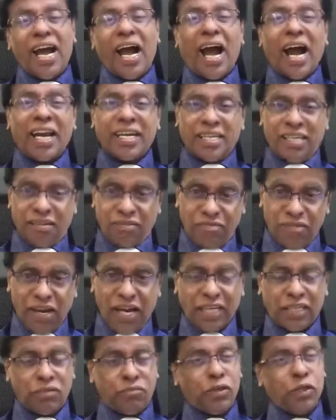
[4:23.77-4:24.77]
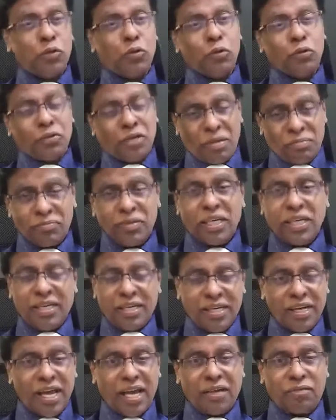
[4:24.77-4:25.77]
and in fact we do something
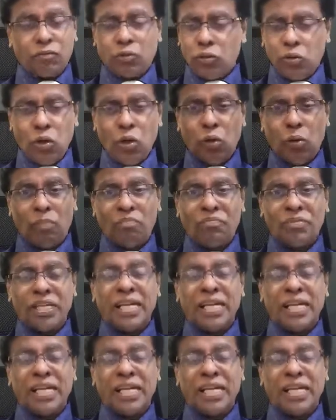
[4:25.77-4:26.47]
in life. No,